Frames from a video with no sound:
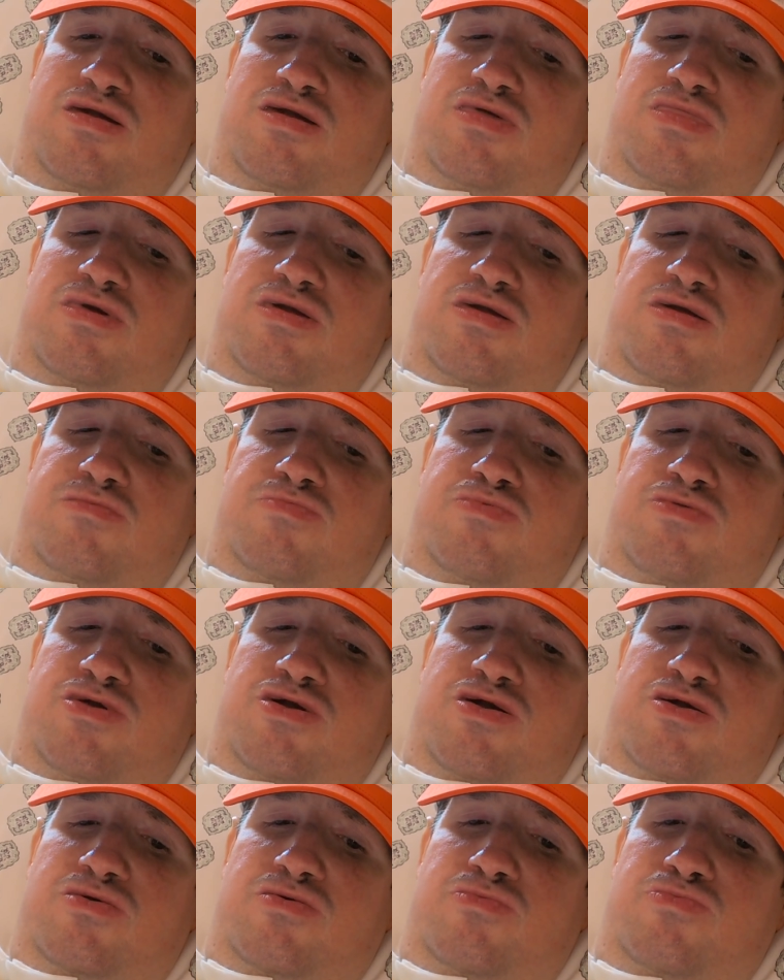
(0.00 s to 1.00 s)
And they have
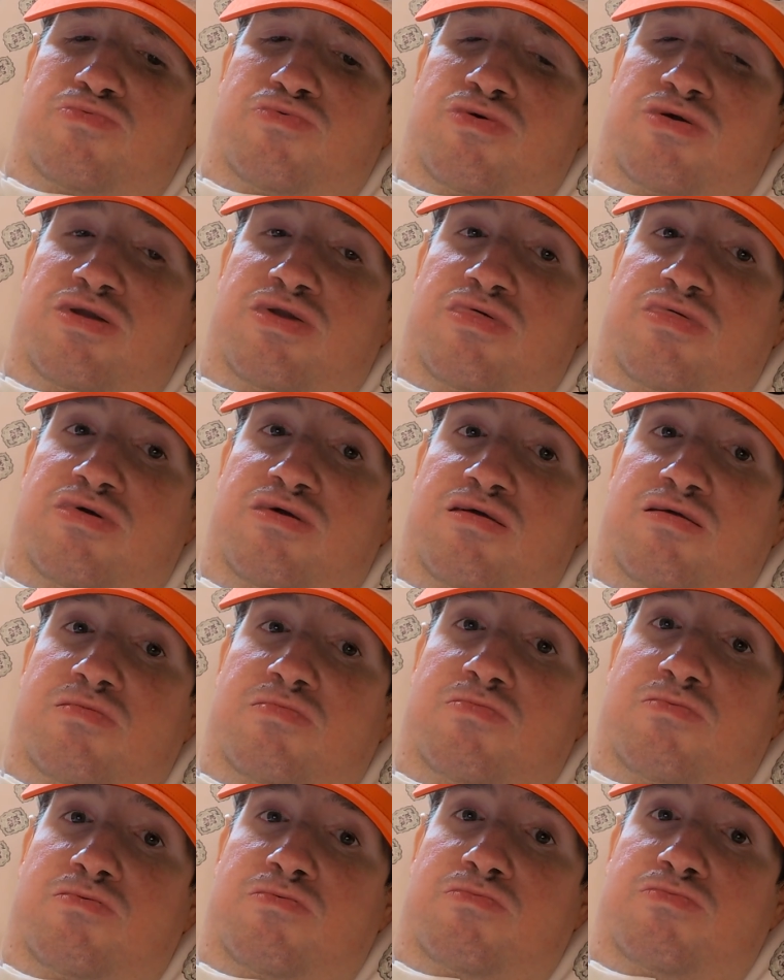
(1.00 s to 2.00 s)
not quite
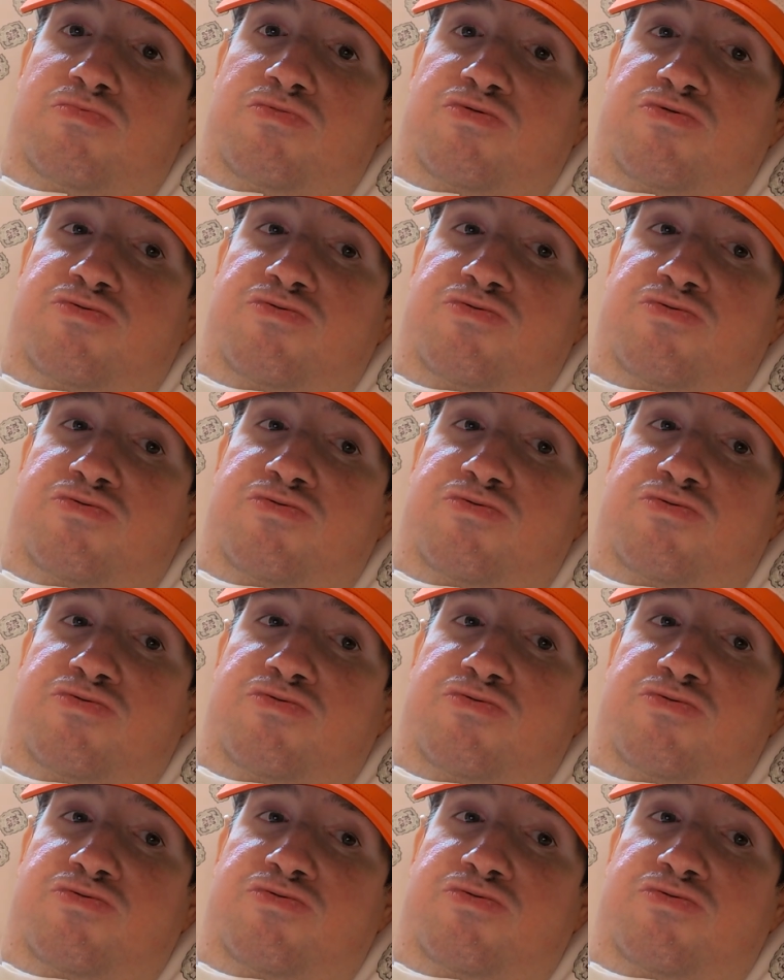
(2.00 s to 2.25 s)
learned